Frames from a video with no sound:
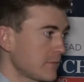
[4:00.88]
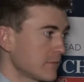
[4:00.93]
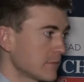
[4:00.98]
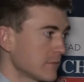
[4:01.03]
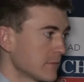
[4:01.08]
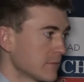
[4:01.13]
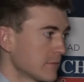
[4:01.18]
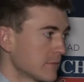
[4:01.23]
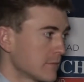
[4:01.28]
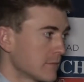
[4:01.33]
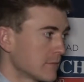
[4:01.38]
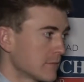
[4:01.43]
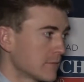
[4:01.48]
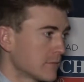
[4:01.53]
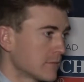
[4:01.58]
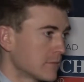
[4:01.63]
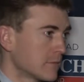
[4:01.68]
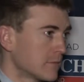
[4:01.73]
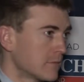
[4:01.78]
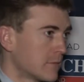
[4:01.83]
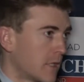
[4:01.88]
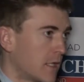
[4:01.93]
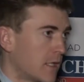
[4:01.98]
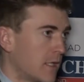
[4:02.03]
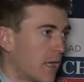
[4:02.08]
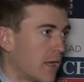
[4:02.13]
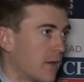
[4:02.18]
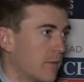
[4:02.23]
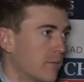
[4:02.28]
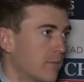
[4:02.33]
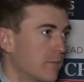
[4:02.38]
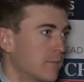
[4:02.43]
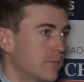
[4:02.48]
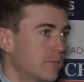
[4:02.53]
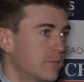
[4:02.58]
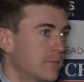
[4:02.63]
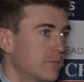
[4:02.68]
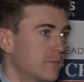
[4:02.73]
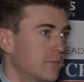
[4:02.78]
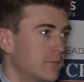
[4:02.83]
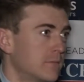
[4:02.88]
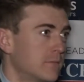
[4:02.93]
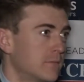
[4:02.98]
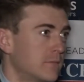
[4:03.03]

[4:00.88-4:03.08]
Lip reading: This person isn't speaking.